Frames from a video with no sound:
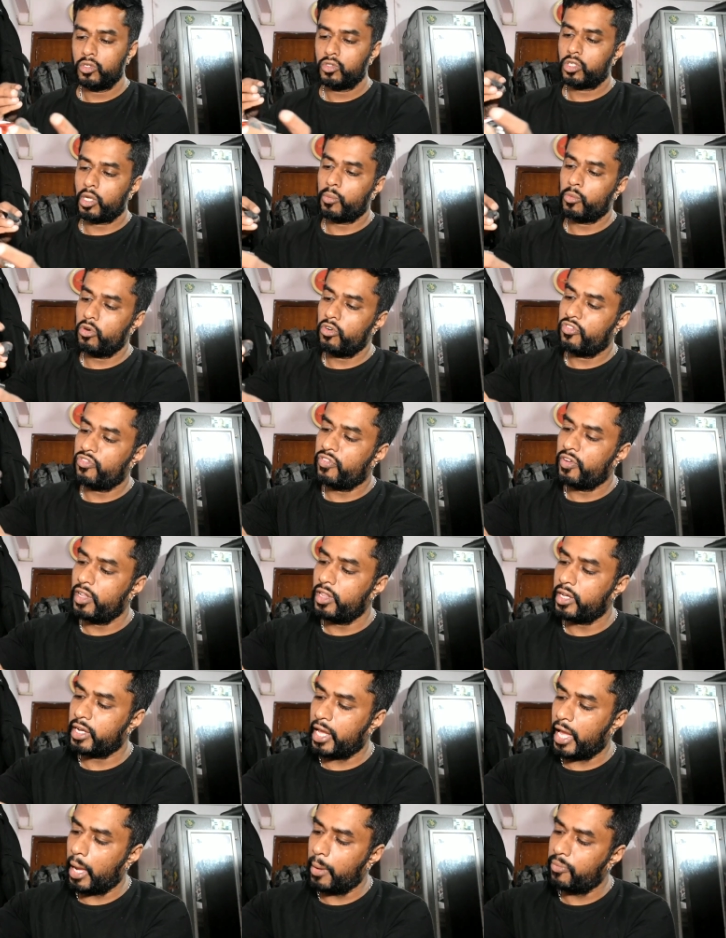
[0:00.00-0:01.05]
So I'm going to fill
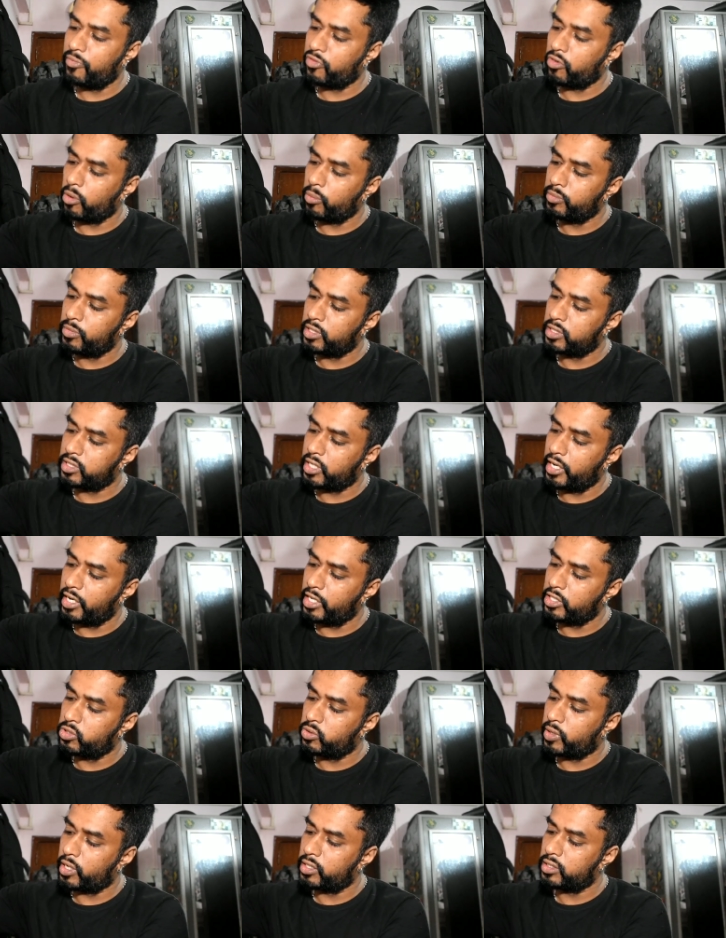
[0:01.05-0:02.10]
the gap from this side.
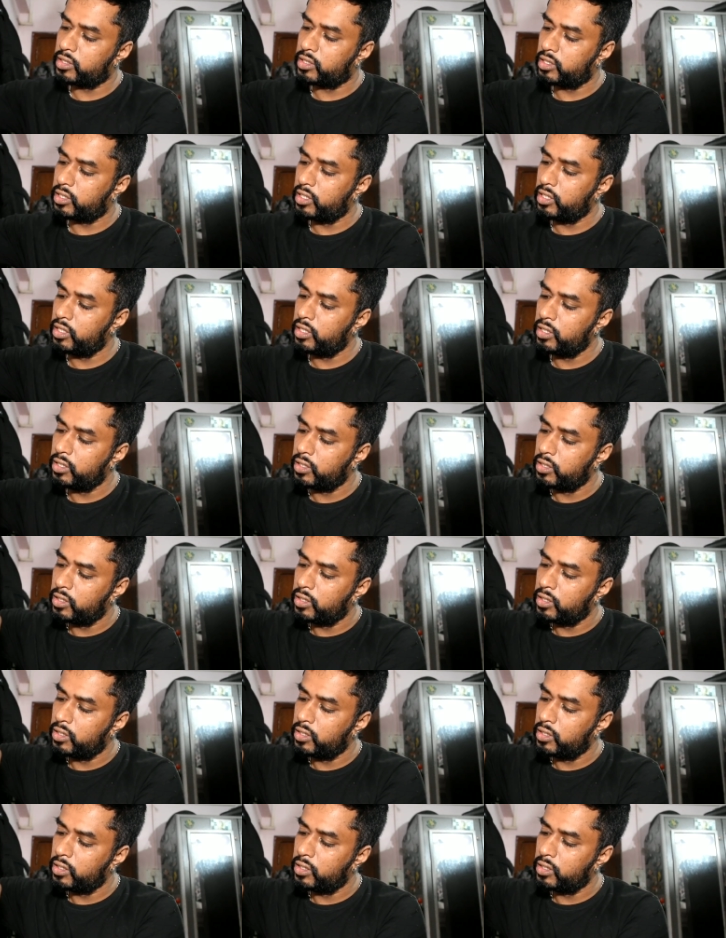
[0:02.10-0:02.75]
As you can see,